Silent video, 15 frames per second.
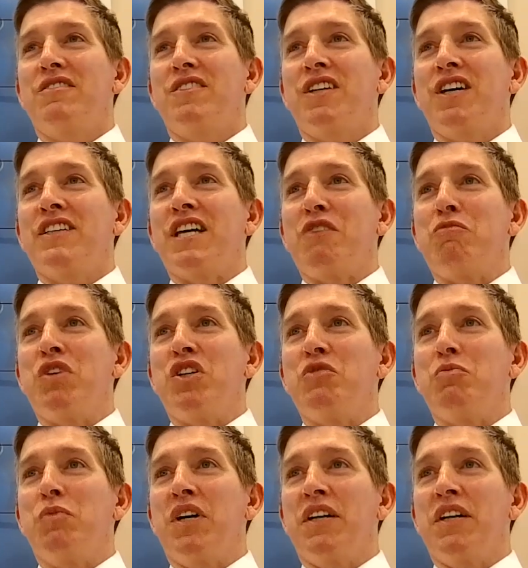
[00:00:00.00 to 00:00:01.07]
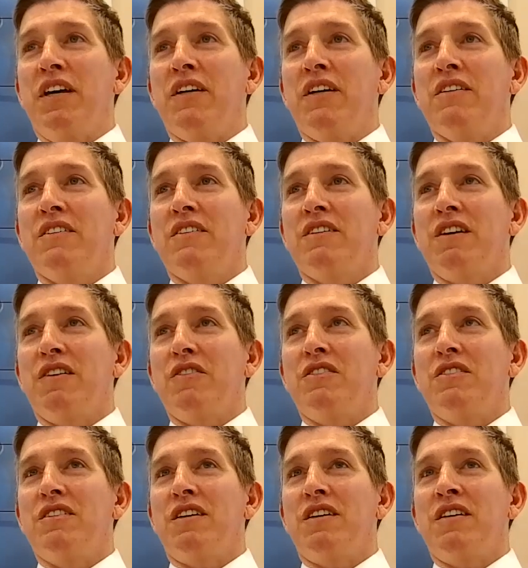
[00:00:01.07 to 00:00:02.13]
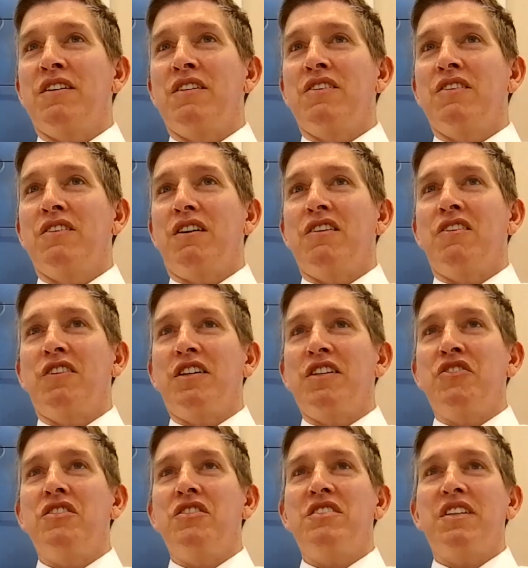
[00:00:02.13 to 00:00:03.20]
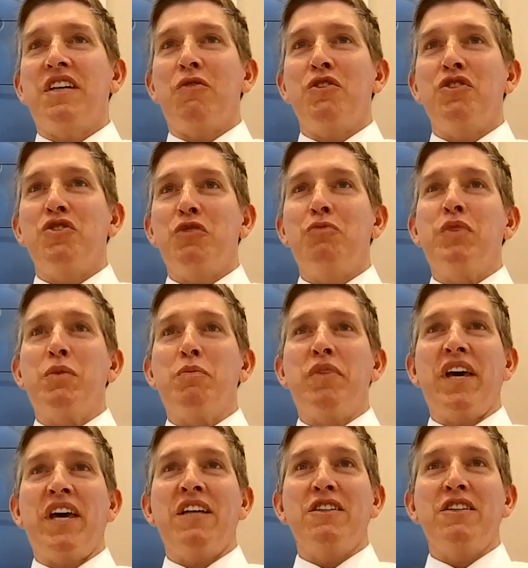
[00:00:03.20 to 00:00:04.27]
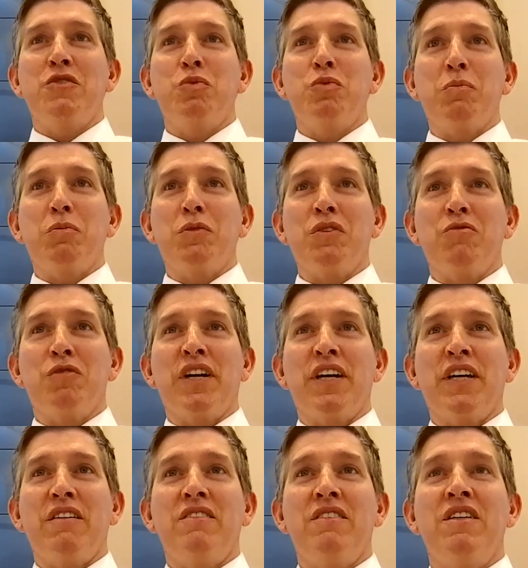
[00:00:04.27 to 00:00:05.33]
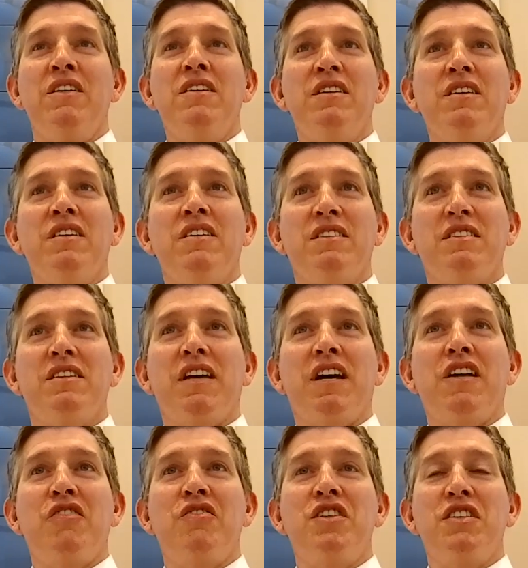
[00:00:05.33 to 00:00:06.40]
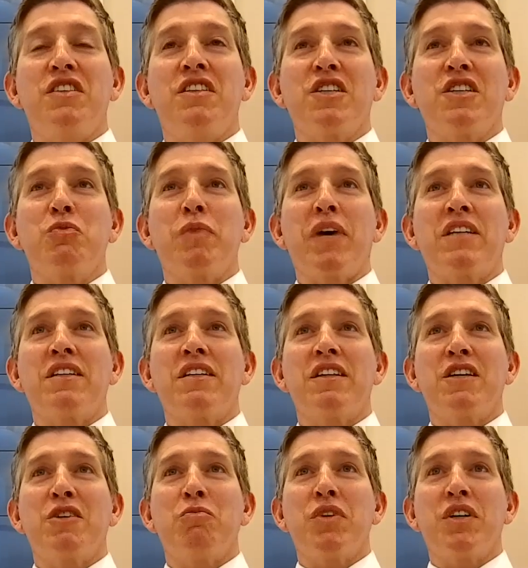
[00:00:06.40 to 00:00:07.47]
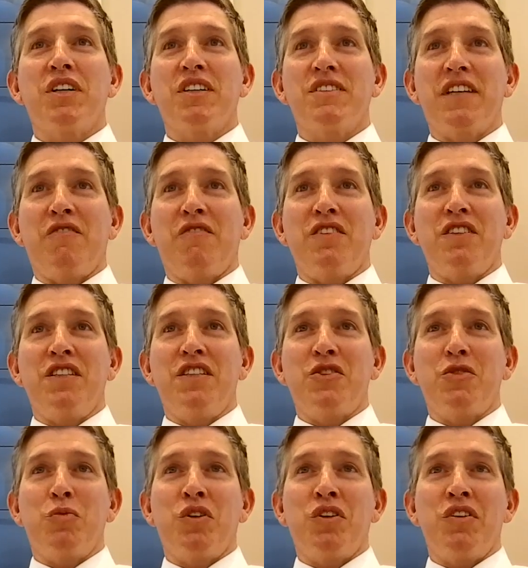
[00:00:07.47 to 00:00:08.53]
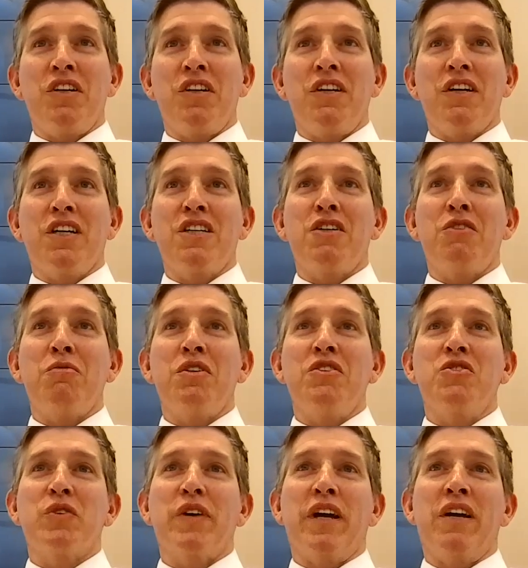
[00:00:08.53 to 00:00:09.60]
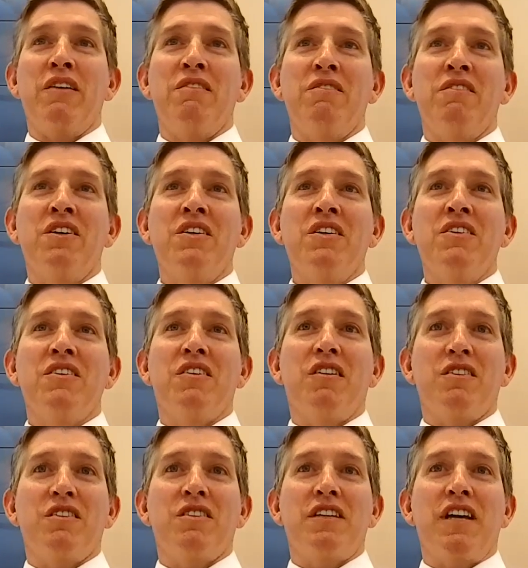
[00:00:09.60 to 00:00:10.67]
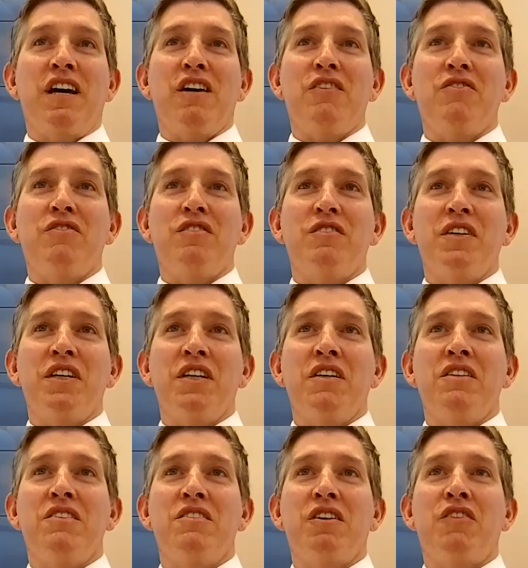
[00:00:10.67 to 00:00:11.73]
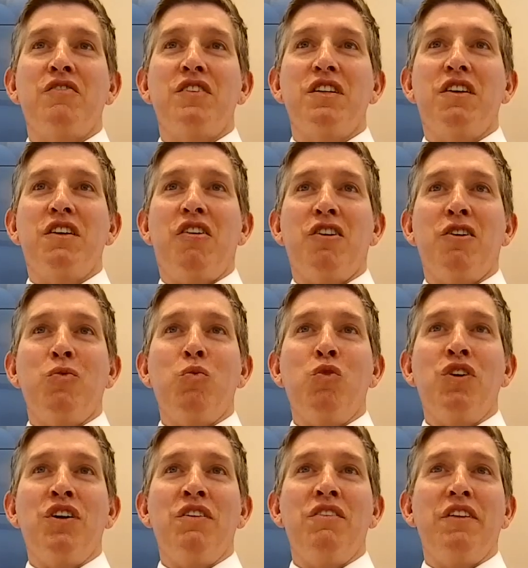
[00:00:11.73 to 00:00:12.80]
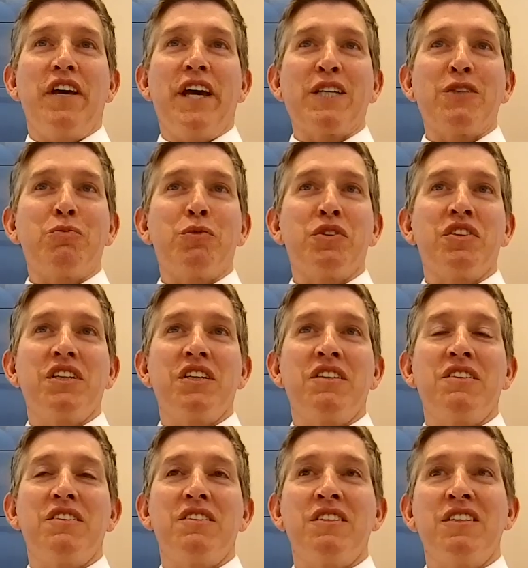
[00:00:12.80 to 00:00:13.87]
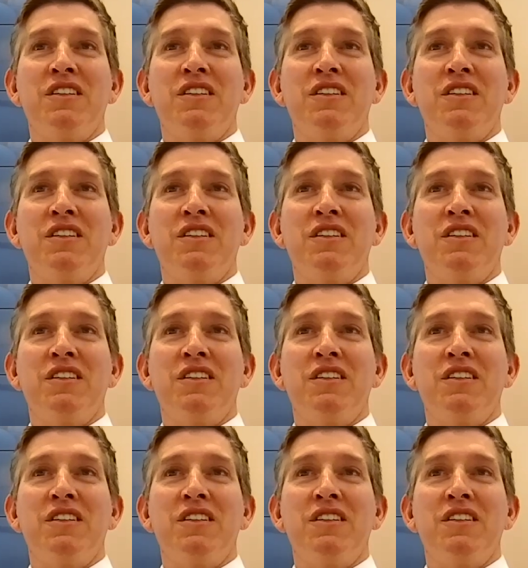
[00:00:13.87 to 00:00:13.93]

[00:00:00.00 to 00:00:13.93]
not that much money, I would say. Although I should say we should be paying these people, right? Instead of just expecting them because they have a disability to come and train our staff. I mean, it's often hard-won expertise,